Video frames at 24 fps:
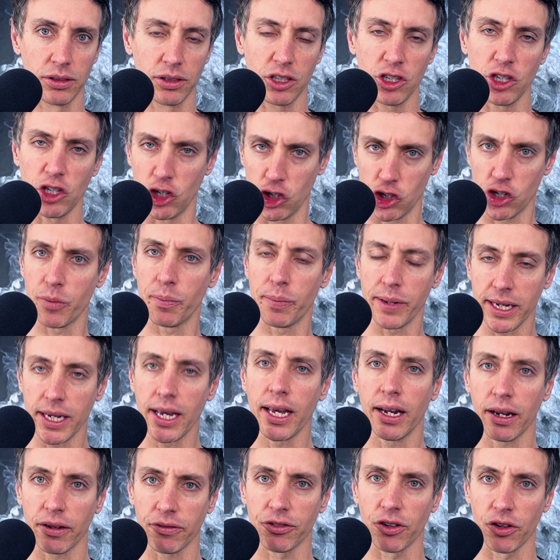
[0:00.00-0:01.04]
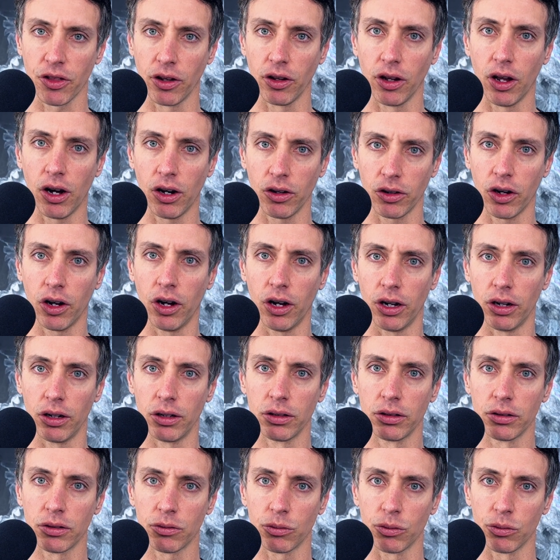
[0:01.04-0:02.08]
You should be in it for the long haul,
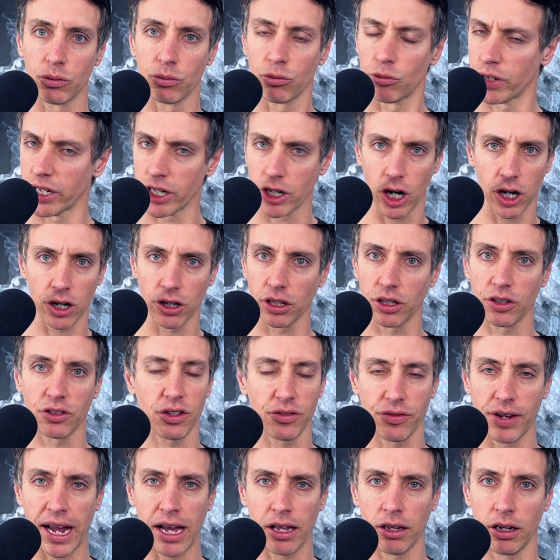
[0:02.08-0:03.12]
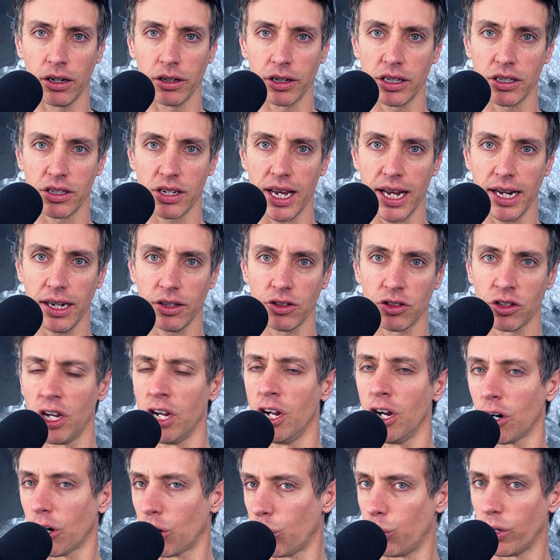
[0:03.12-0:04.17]
regardless of how long it takes
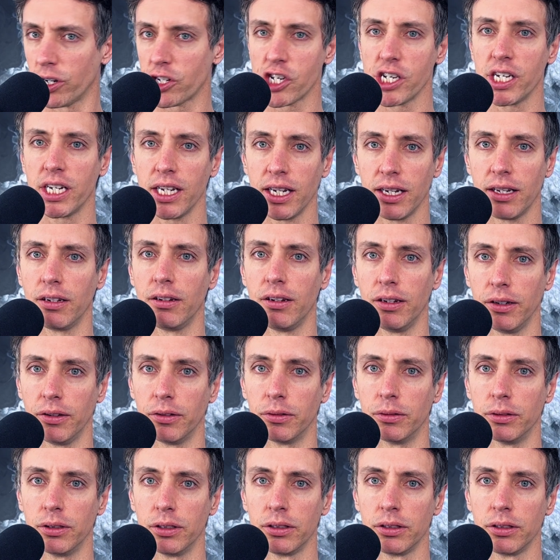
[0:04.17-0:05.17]
or what you need to do.